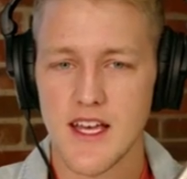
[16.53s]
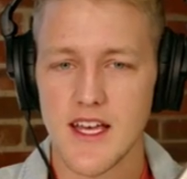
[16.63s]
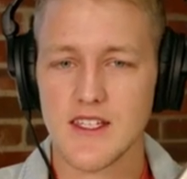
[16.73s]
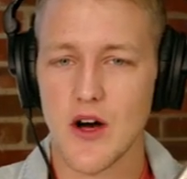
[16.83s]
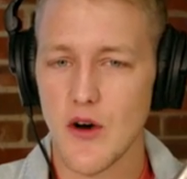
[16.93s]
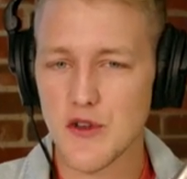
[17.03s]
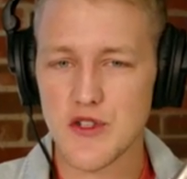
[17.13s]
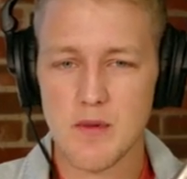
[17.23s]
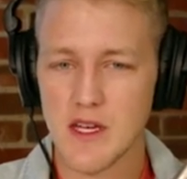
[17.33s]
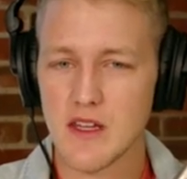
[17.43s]
it's
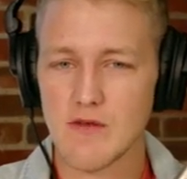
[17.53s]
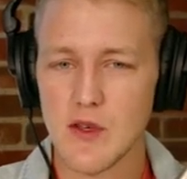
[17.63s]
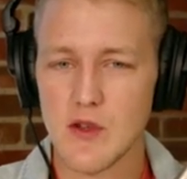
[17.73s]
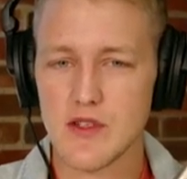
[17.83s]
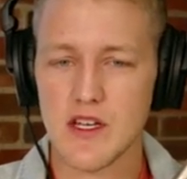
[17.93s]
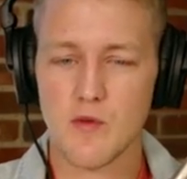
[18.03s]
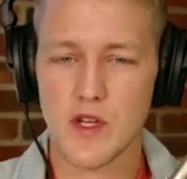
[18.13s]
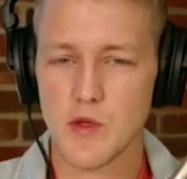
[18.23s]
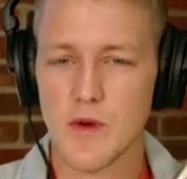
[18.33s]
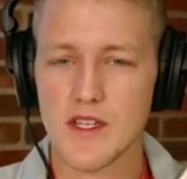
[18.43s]
also been confusing
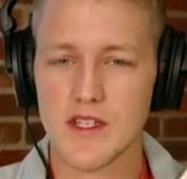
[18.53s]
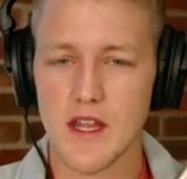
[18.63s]
which ones